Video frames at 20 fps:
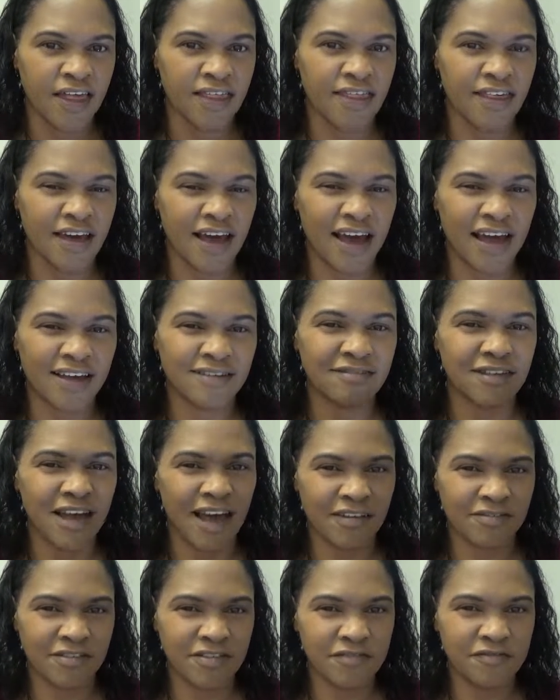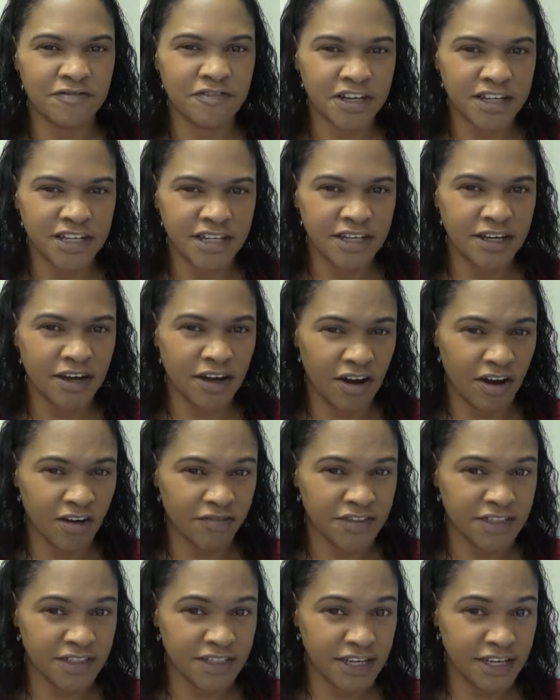that have a funny
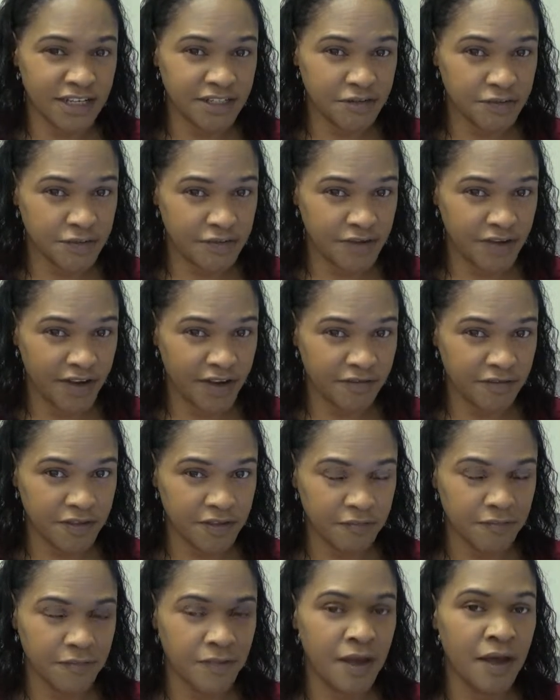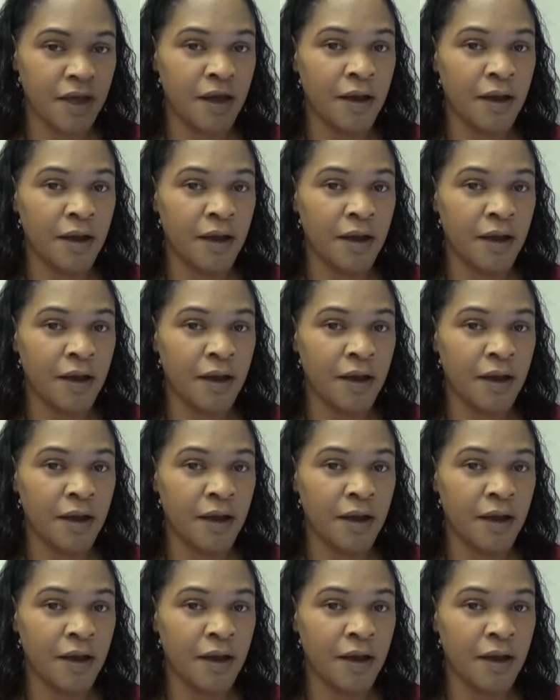aftertaste when you have them.